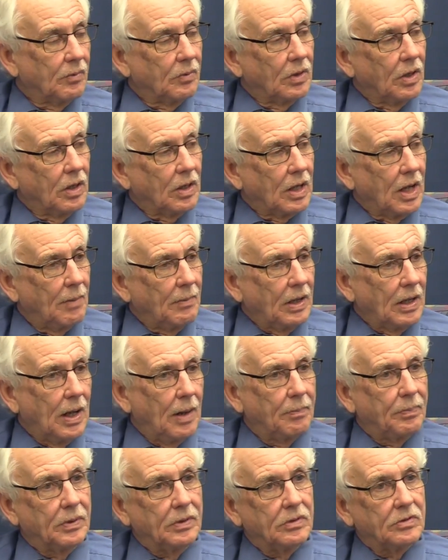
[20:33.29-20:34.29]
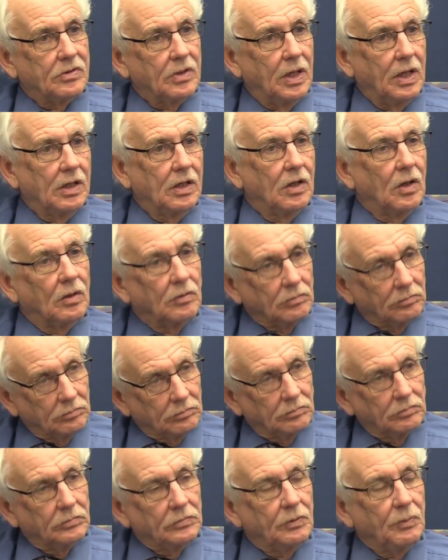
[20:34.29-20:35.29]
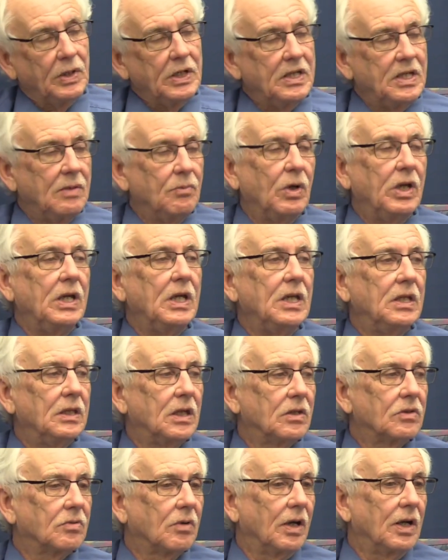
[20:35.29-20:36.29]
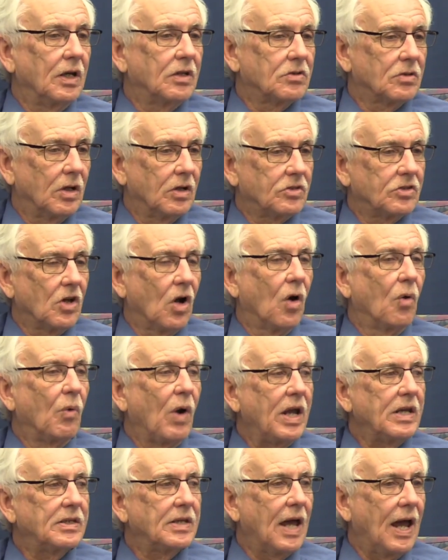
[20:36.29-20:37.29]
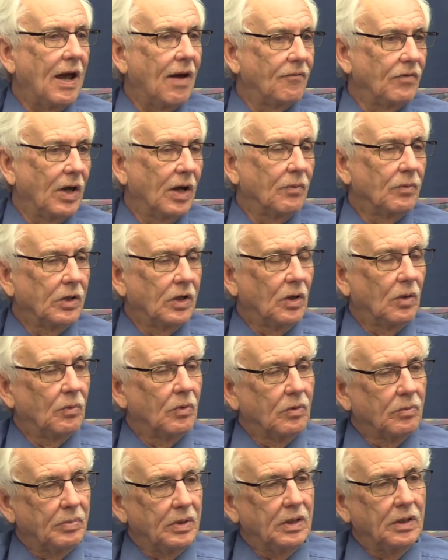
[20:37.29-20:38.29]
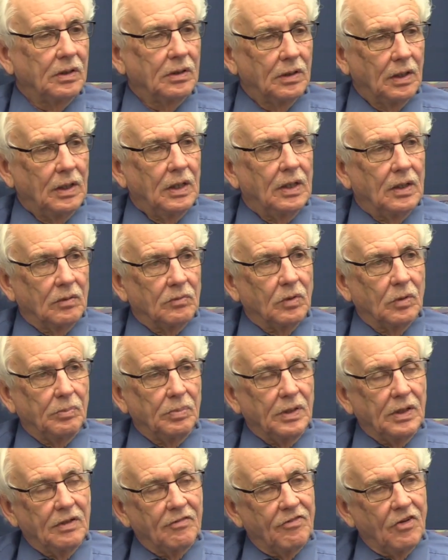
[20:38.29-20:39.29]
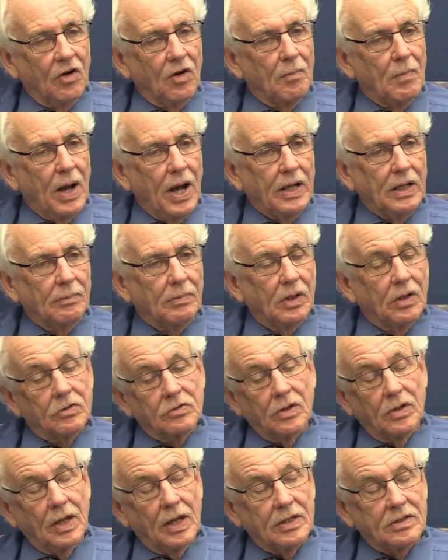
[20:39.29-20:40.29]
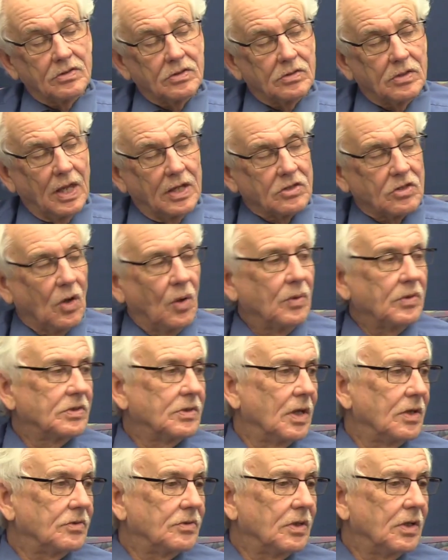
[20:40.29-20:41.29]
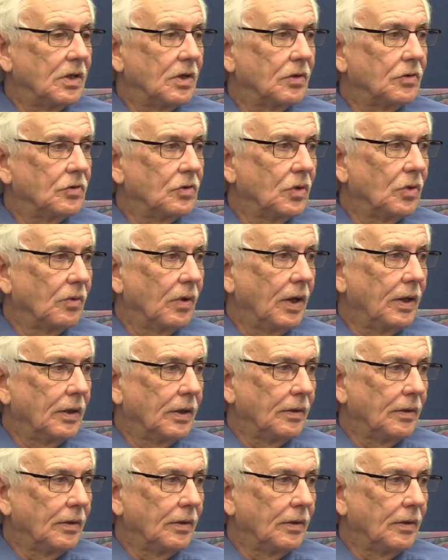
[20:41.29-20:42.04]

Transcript: We're not coming up and saying we need this, right? It's our right to have that. We're being fair-minded, but also that's always nice to hear too, right?